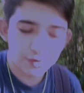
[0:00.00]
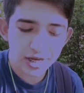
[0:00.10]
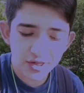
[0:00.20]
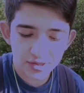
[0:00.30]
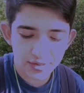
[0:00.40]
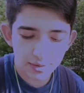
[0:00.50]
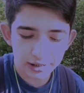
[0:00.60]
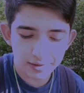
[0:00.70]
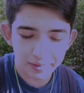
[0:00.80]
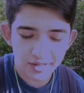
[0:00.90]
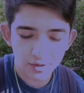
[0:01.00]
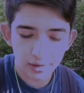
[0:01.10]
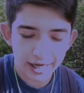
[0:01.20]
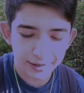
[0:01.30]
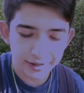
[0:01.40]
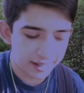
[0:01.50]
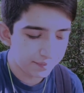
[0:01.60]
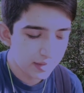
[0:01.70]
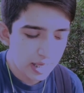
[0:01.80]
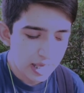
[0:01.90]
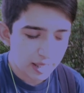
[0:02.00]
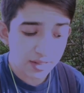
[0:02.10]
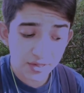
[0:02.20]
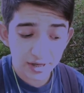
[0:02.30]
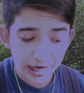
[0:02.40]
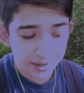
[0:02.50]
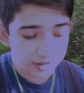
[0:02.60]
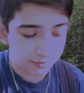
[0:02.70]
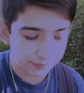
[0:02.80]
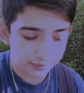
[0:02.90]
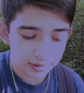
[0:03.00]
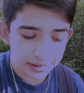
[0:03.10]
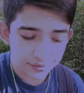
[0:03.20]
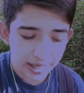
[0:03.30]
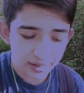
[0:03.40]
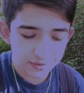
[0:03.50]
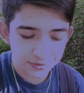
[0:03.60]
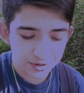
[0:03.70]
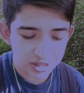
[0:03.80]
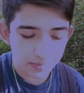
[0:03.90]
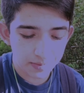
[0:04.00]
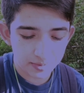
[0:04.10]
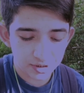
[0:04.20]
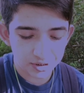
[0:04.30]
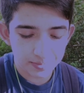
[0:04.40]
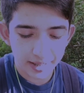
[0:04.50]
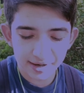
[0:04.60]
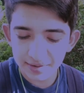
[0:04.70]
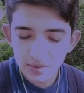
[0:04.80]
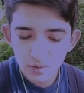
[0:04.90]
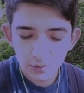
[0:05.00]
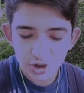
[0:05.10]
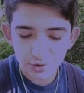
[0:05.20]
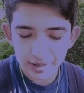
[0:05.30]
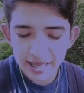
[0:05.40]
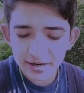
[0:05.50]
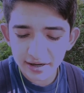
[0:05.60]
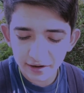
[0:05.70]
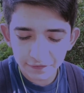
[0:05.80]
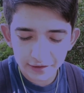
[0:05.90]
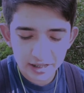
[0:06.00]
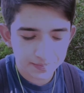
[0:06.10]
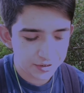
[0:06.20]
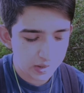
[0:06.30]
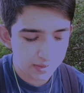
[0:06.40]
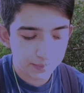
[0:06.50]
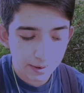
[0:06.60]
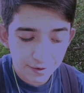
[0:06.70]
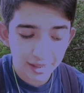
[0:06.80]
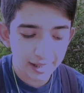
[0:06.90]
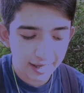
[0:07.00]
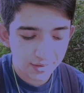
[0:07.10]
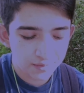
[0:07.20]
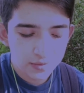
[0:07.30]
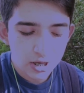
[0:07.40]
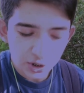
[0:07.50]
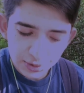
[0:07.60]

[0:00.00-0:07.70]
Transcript: Greeks settled in a place called Ionia, hence the Ionian Revolt, right on the doorstep of the Persian Empire, which created conflict between both lands.